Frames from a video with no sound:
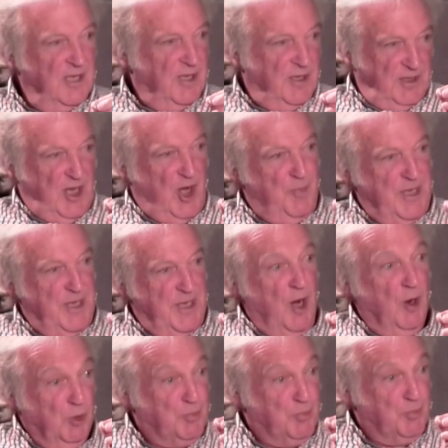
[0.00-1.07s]
helping
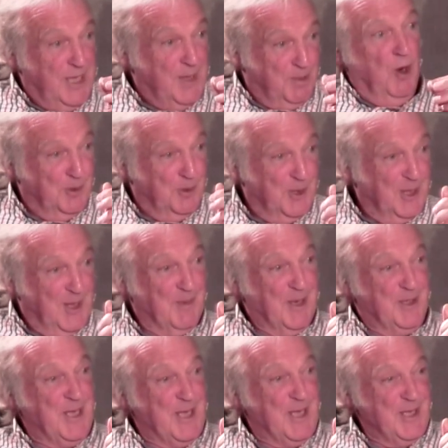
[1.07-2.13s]
old people by
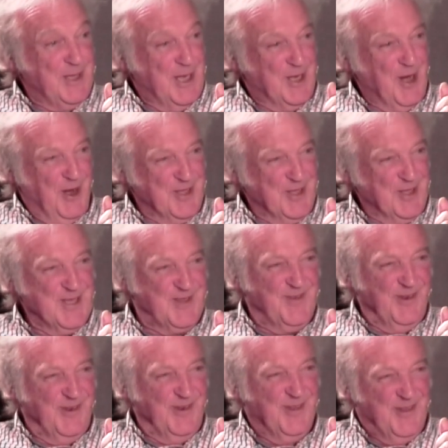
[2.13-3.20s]
digging their gardens
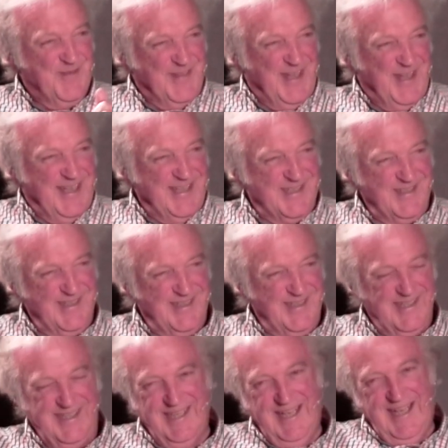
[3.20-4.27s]
for them, that sort of
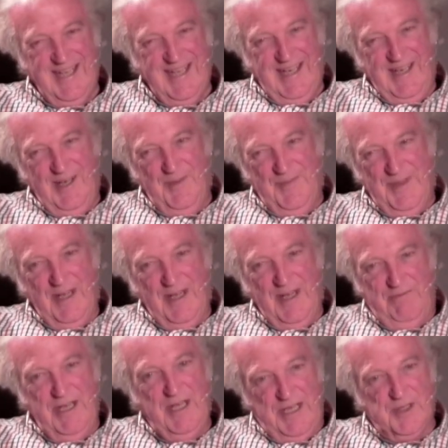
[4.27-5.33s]
thing. A
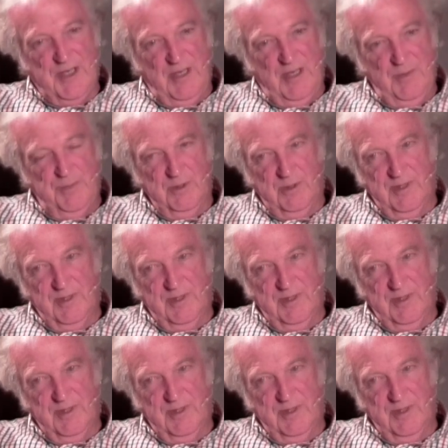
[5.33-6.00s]
real example.